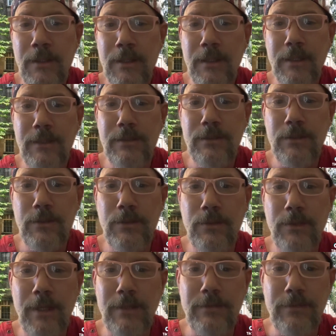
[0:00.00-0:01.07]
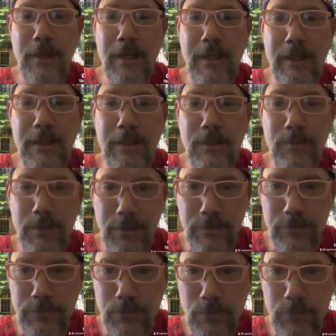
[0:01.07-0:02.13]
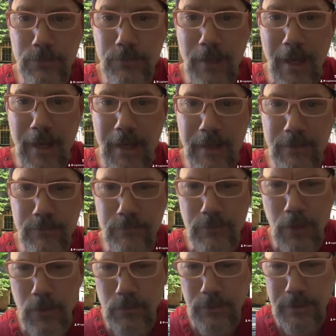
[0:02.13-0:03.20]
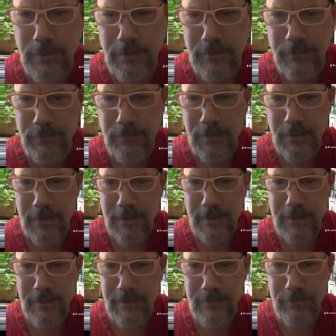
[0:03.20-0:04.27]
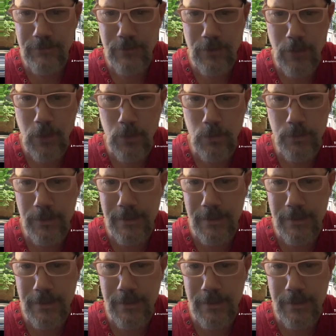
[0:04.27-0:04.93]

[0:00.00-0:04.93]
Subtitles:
until they say he committed suicide of loneliness in his golden